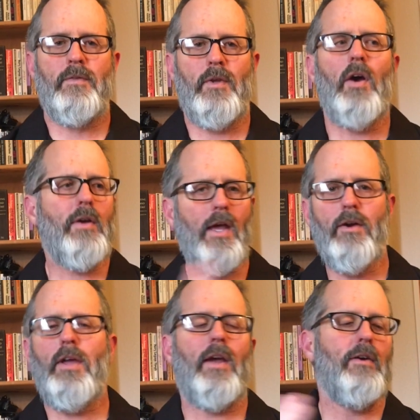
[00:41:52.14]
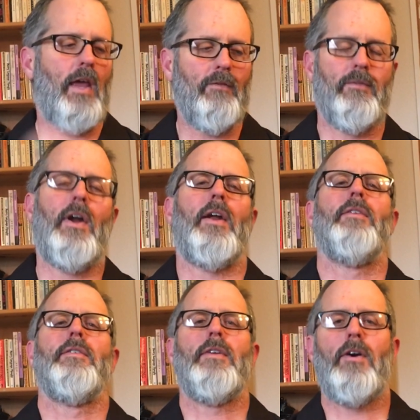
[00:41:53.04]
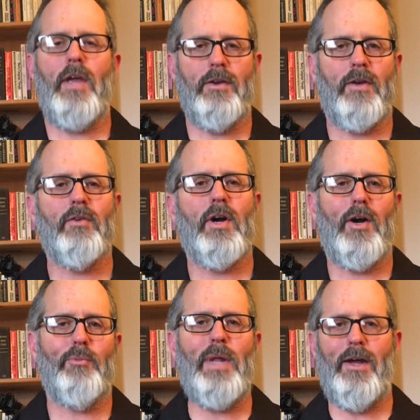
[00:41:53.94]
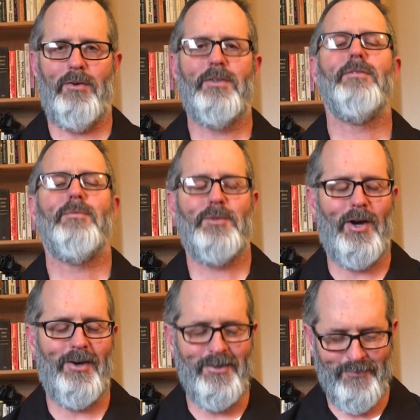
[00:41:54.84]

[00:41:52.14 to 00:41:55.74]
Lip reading: Okay. All right. Okay, Jeff, calm down. Sorry.